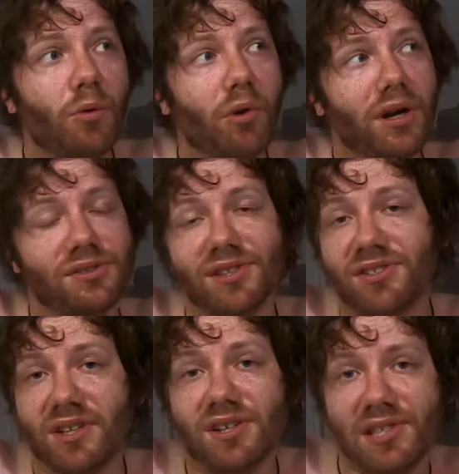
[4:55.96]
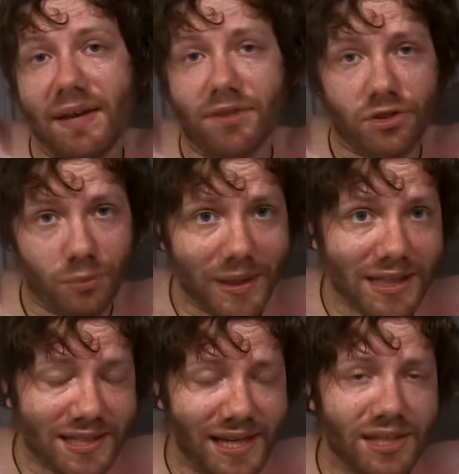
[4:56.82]
whereas this does have a
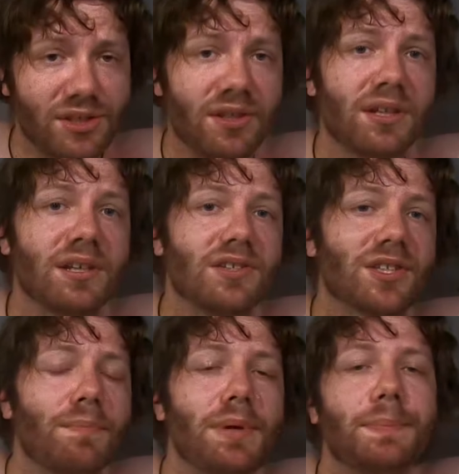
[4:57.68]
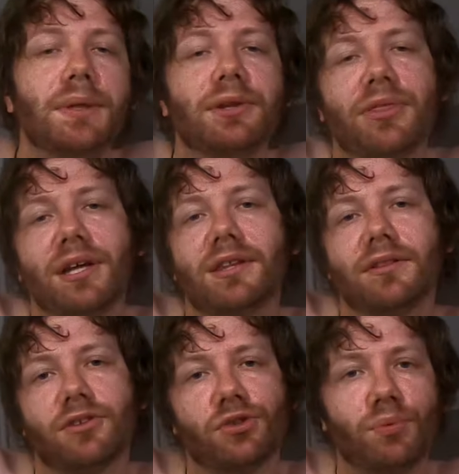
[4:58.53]
sweet taste. Some people think
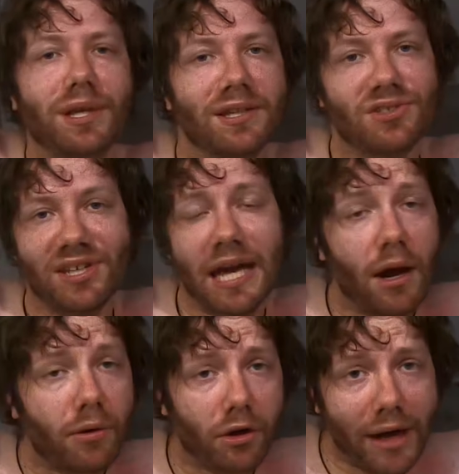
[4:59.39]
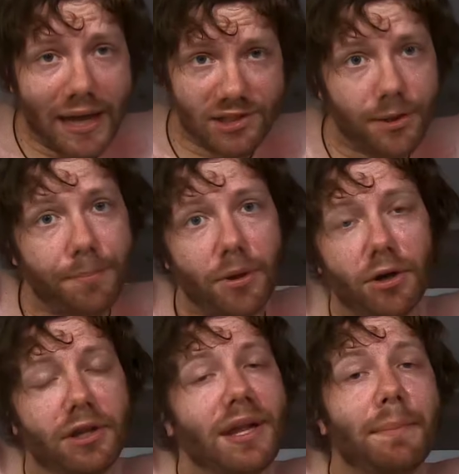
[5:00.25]
that the sweetness counteracts the
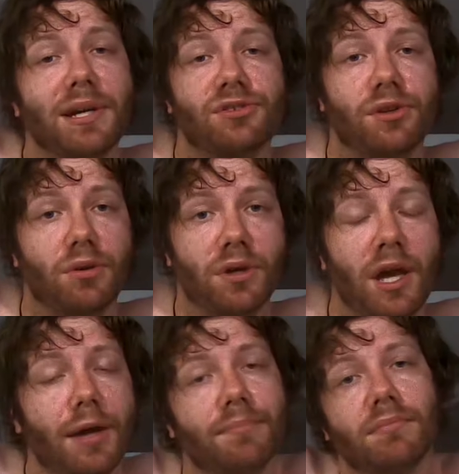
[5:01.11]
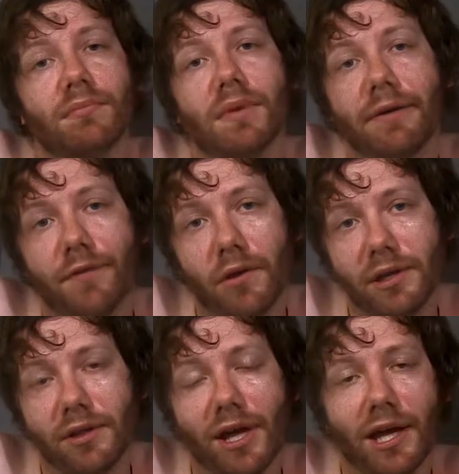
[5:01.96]
burn and that makes it okay. I fall
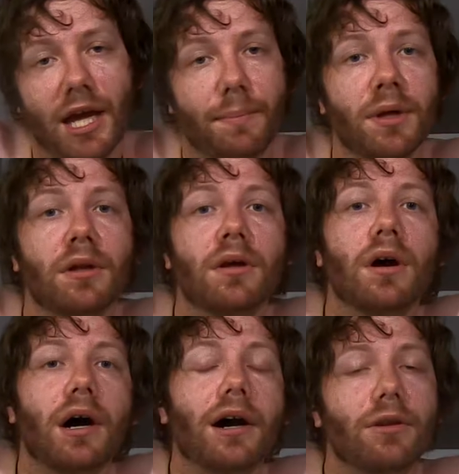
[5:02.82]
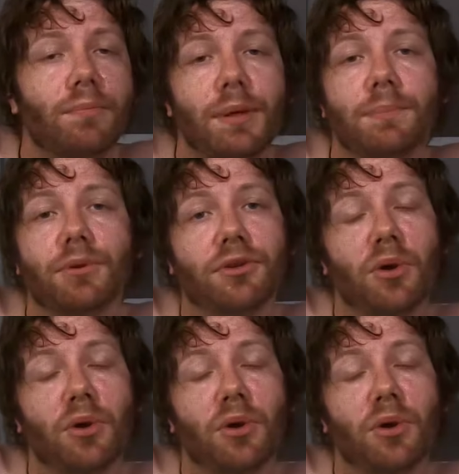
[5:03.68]
into that camp. Other people